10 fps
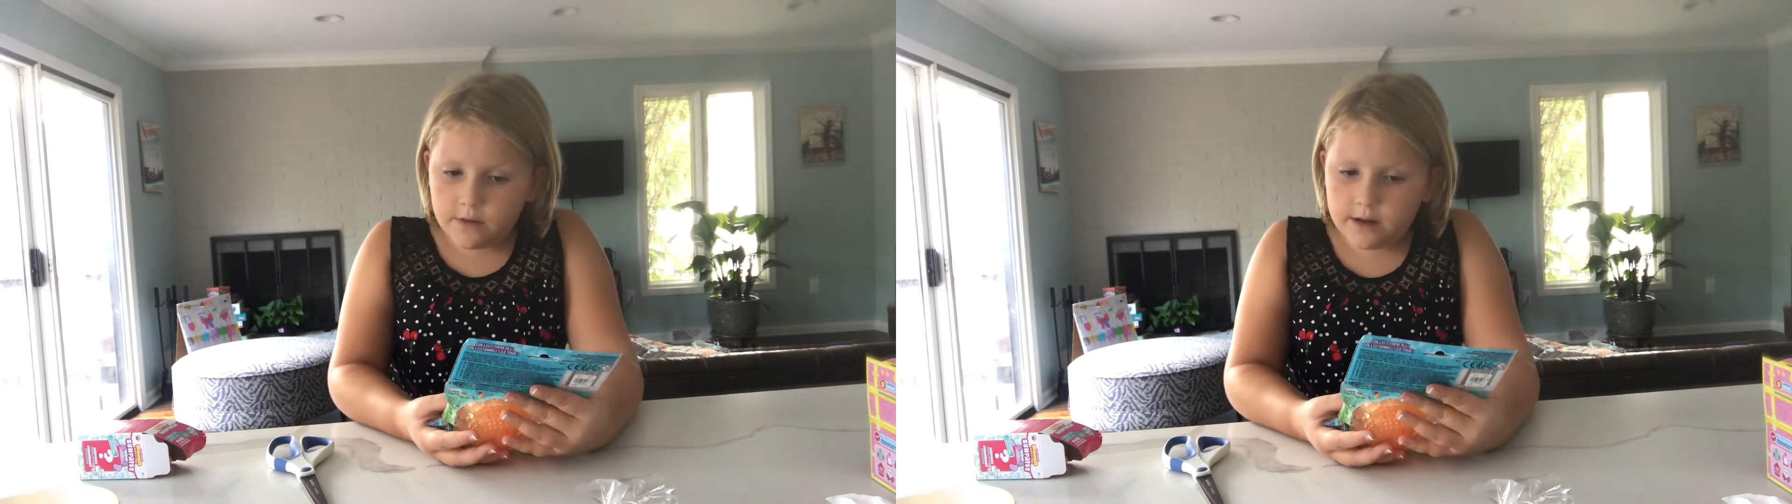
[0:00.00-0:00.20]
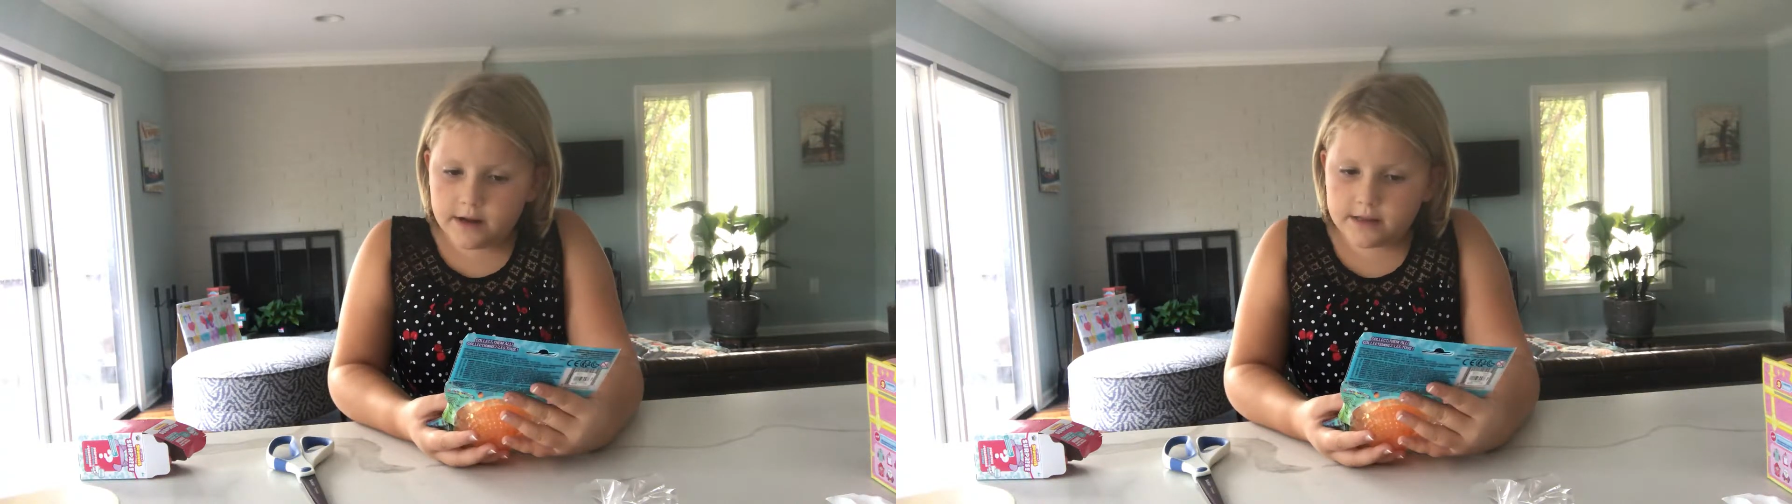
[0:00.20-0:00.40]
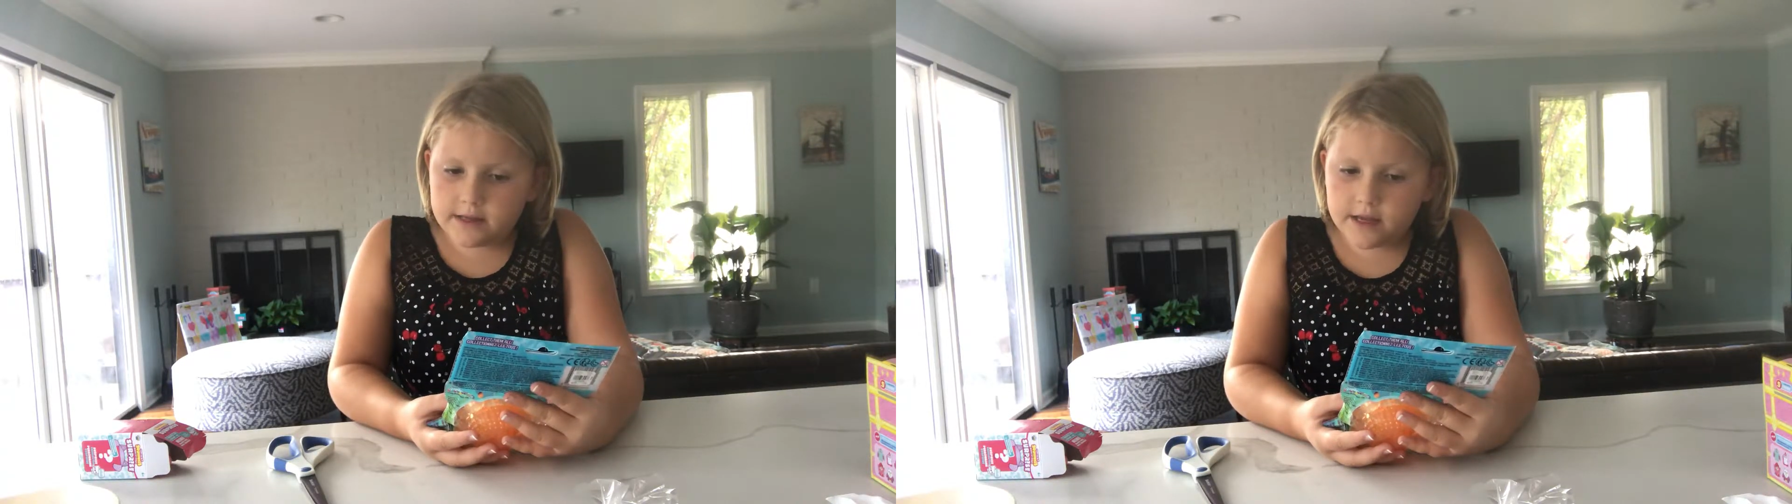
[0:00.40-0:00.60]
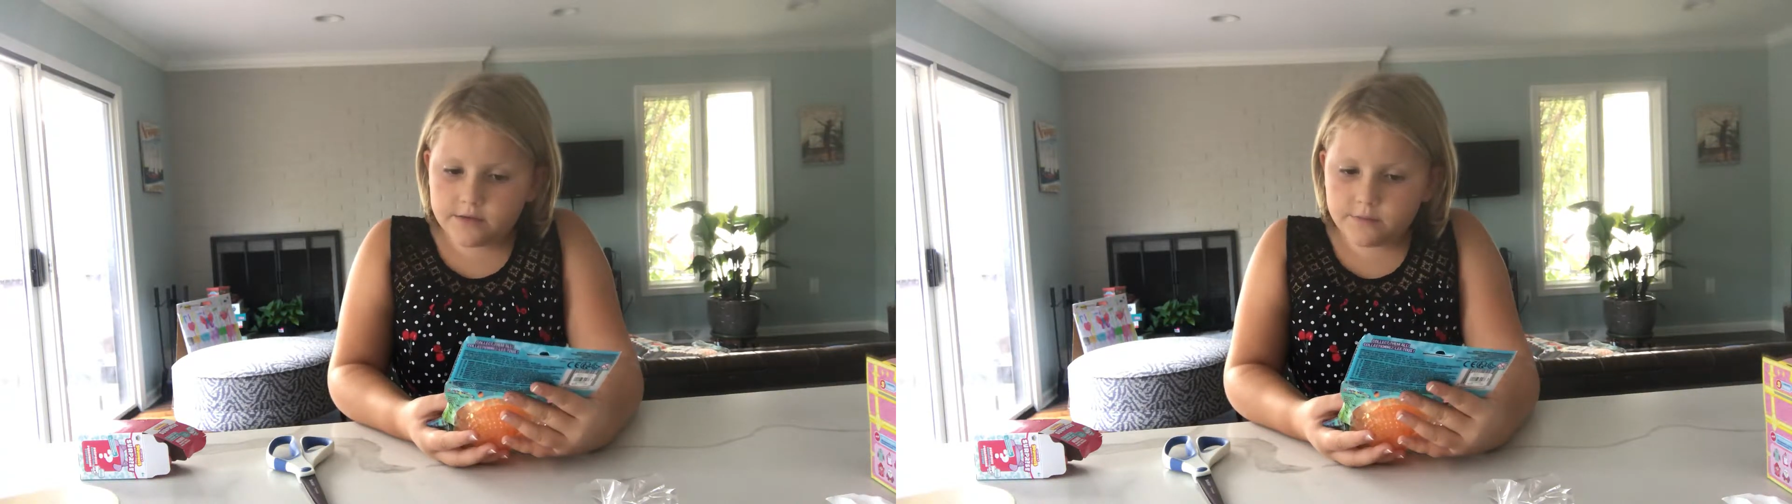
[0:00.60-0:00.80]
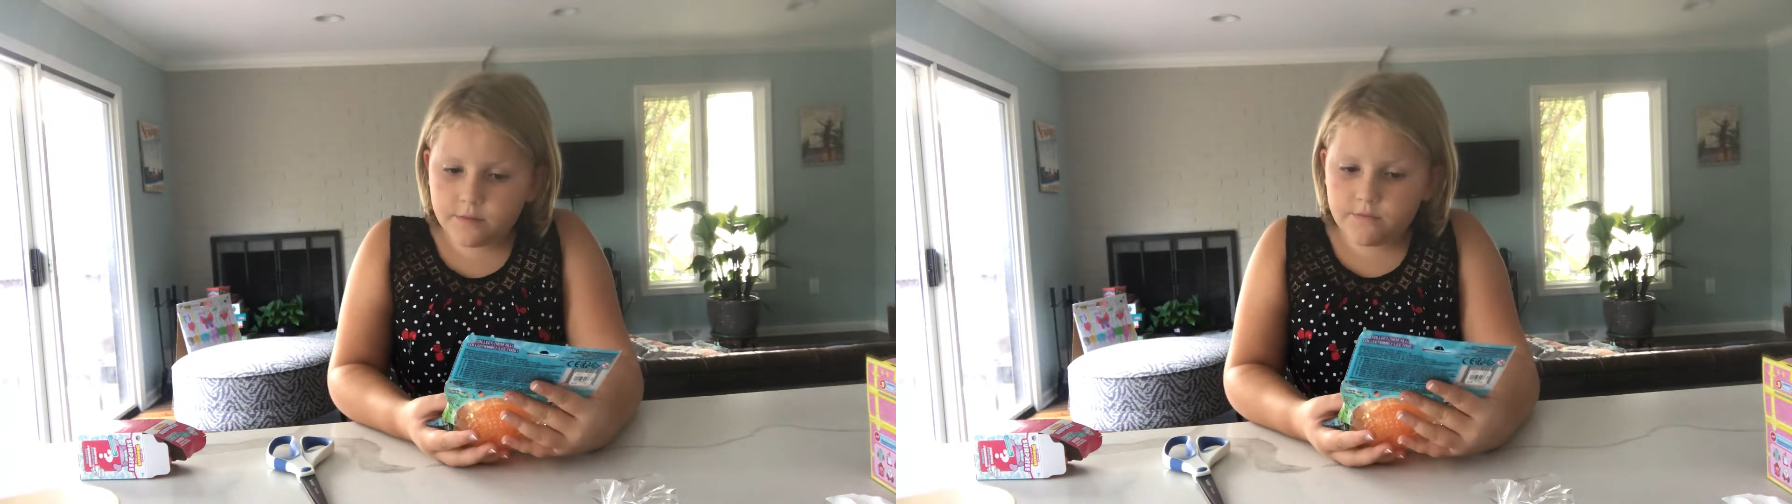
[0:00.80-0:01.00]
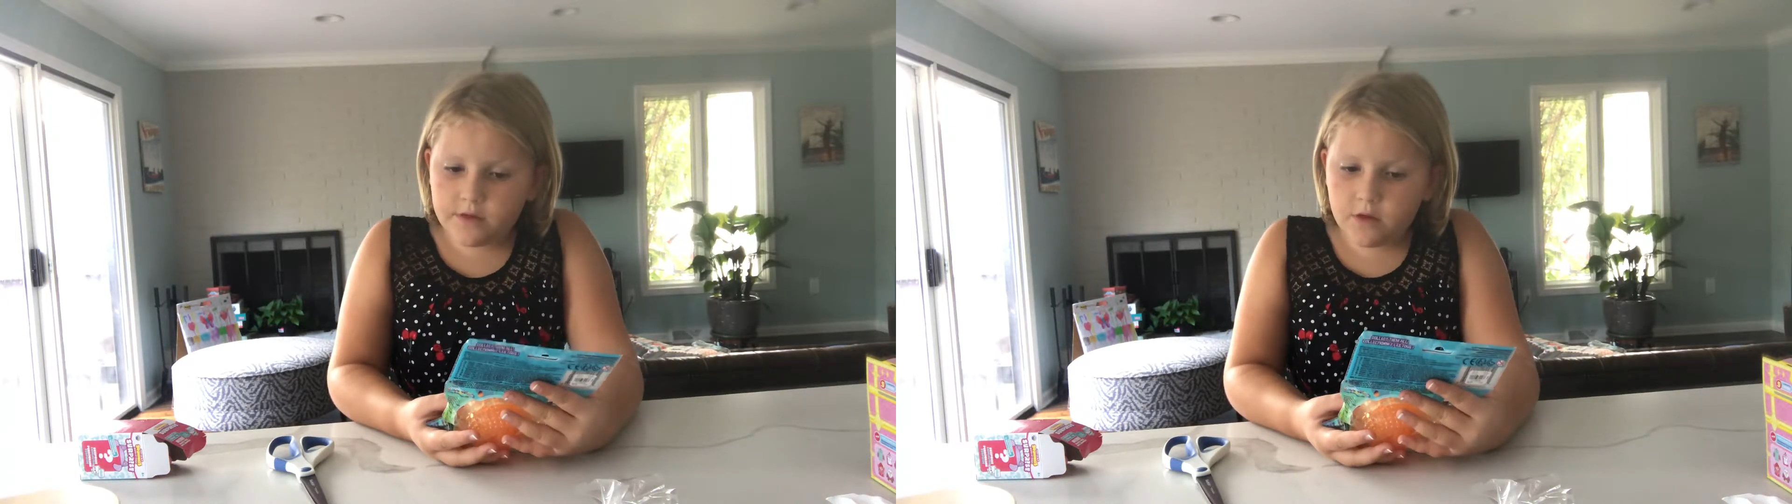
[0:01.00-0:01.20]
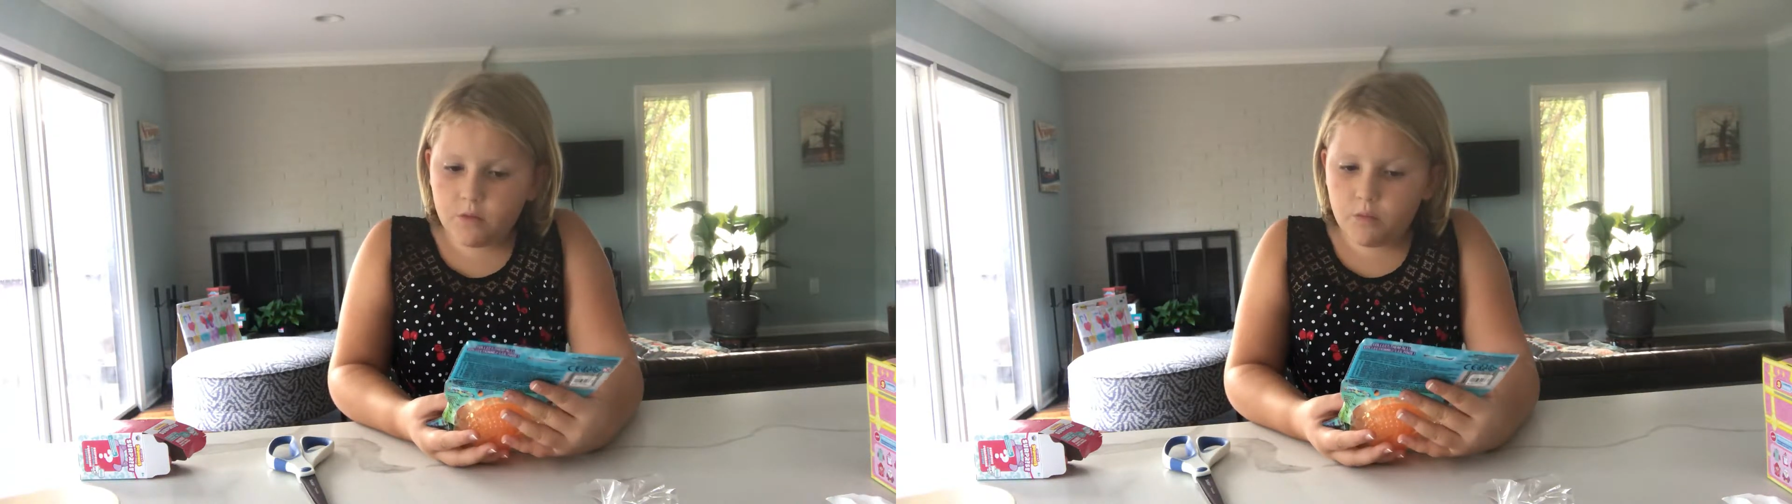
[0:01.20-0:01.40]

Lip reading: and it says reveal